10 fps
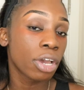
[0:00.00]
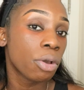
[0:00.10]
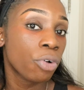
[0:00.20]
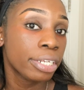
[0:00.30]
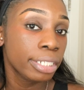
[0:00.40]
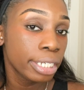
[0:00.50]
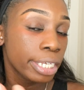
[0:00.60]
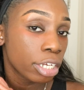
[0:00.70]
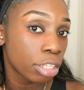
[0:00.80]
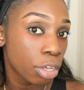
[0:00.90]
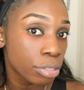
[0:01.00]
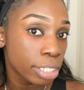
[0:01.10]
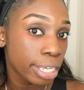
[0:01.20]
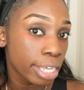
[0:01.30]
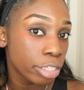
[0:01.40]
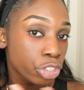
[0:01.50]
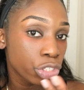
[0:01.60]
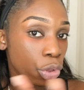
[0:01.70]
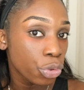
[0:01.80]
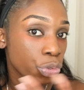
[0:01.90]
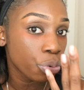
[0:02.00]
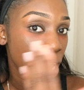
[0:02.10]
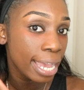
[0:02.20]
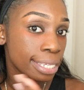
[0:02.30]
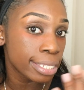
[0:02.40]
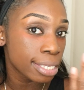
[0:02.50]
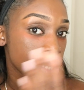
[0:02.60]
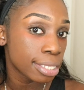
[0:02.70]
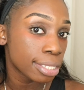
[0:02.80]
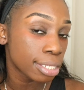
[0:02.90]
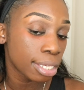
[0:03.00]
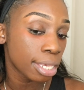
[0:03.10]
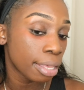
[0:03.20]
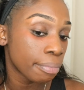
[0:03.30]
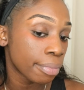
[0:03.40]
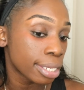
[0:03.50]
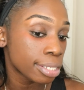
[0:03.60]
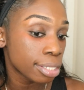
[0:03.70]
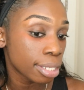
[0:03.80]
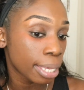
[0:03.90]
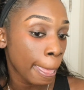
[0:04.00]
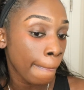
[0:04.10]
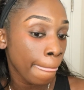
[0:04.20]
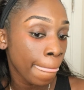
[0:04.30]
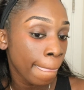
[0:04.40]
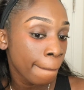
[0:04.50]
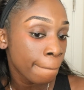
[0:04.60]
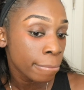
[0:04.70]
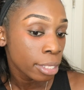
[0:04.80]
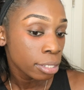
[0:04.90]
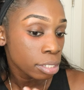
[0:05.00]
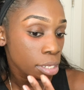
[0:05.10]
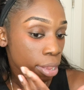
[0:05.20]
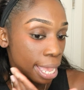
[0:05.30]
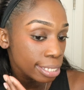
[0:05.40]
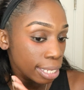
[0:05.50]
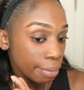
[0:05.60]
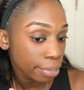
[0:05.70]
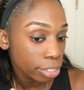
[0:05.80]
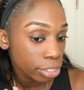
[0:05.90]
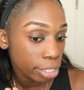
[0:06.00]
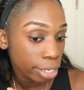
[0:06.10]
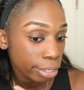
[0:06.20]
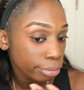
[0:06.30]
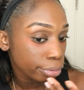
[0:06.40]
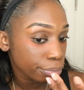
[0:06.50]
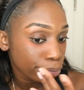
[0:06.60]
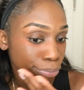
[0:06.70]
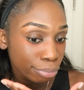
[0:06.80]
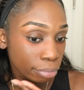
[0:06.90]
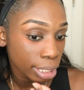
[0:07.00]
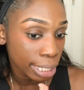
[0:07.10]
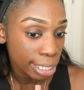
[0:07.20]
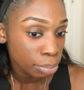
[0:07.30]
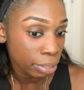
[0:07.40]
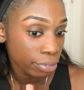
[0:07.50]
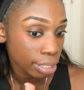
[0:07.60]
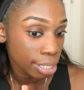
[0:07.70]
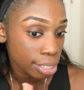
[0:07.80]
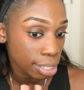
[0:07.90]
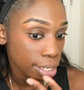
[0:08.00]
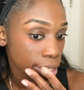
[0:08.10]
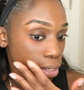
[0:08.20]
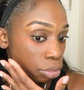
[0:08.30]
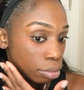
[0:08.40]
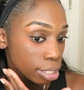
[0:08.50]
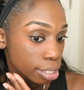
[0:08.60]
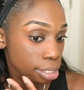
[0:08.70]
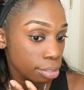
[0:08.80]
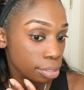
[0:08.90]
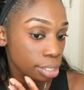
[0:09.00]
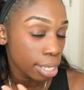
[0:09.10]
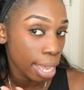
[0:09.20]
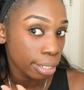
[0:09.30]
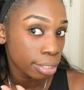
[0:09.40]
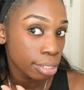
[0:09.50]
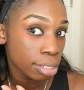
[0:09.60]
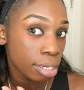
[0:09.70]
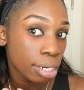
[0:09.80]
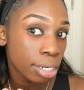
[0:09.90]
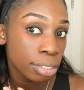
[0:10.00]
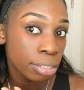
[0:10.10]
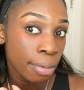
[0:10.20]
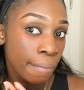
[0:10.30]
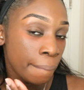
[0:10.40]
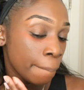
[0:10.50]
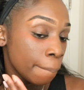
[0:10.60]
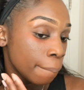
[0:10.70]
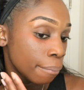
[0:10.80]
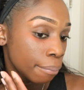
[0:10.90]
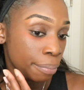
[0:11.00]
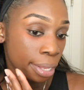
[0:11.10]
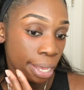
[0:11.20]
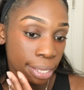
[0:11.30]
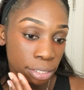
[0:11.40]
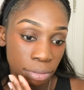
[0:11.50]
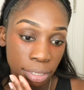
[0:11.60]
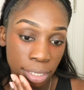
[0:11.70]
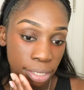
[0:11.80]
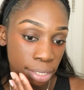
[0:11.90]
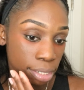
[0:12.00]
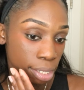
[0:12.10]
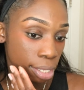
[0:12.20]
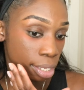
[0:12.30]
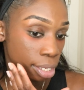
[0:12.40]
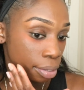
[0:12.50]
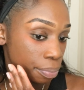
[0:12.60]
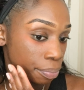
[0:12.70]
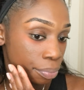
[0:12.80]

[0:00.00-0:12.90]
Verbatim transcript: I wanted to get close again so you guys can see my skin. So as I mentioned, let's be realistic, you can still see acne scars, but as you can see,